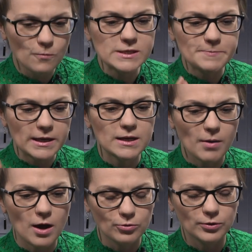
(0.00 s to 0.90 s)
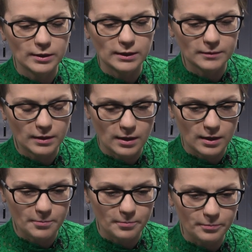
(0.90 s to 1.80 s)
we're speaking about the
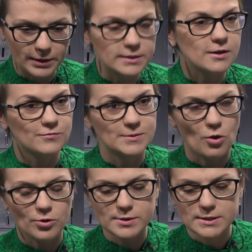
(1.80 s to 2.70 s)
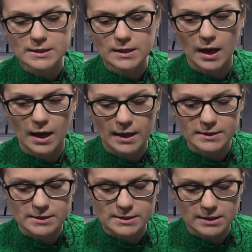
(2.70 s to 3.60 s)
uh, building of democracy, mm -hmm.
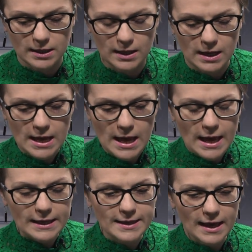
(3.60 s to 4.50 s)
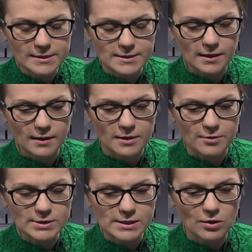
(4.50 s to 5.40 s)
and uh, yet uh,
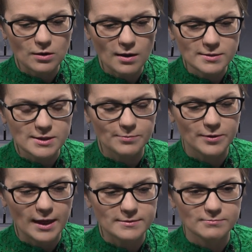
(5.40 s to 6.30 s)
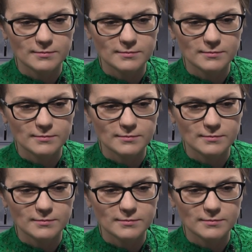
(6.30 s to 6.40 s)
there is a concept that